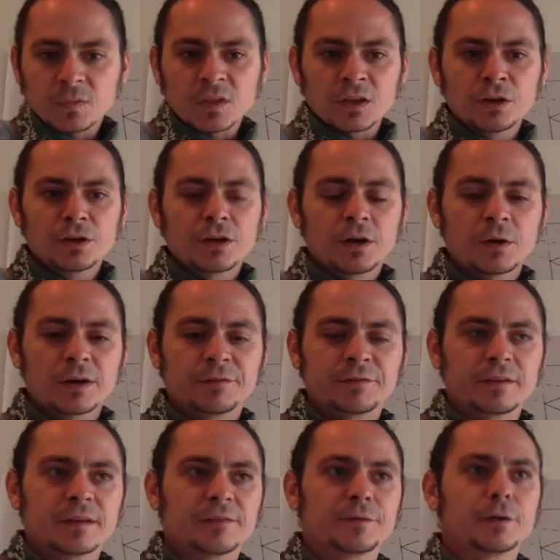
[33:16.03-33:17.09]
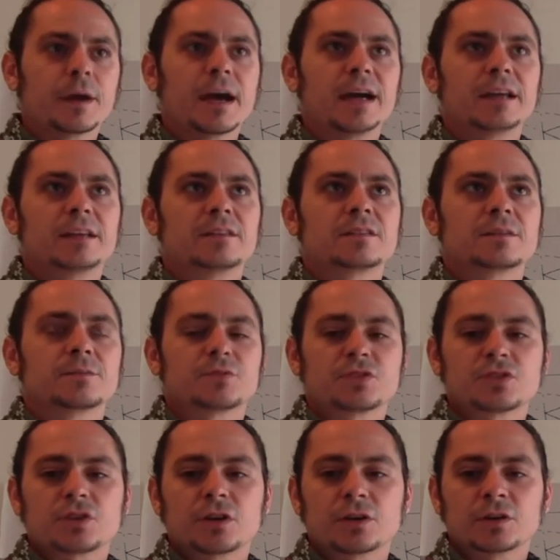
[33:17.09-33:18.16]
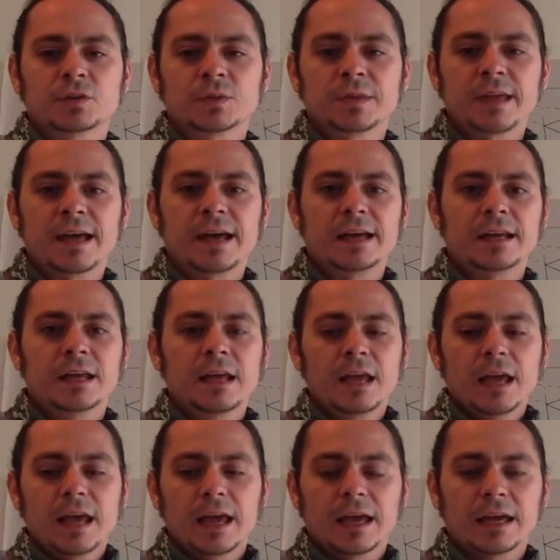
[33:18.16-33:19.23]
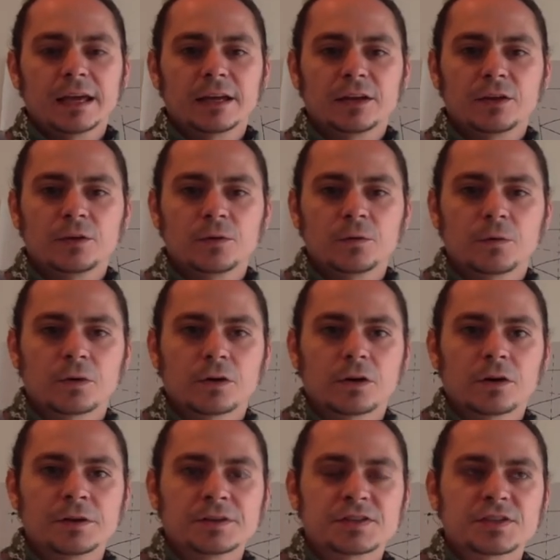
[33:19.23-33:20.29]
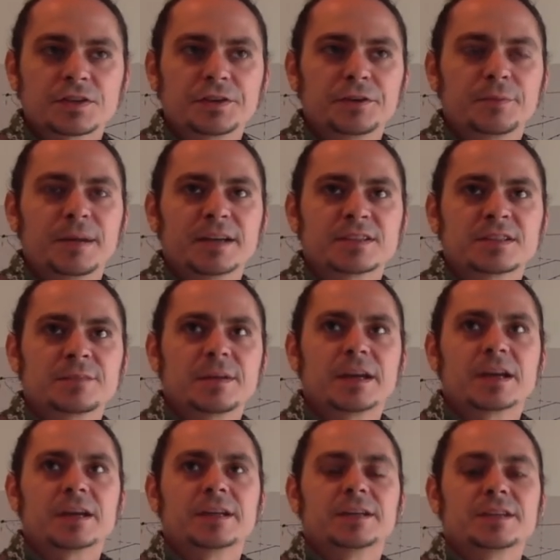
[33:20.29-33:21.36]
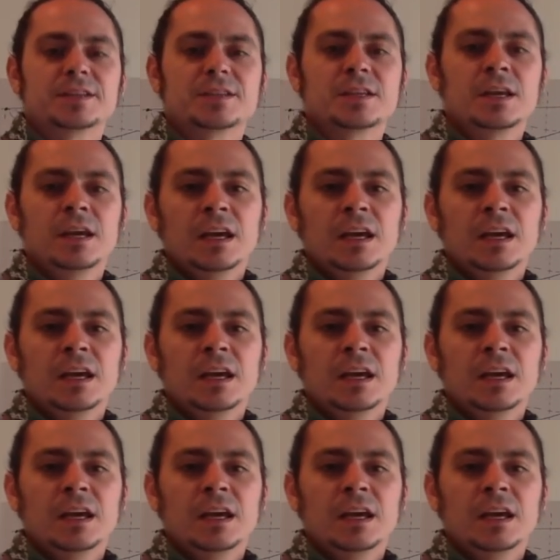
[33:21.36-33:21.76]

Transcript: If you had some struggles with that and you were uncertain about some areas,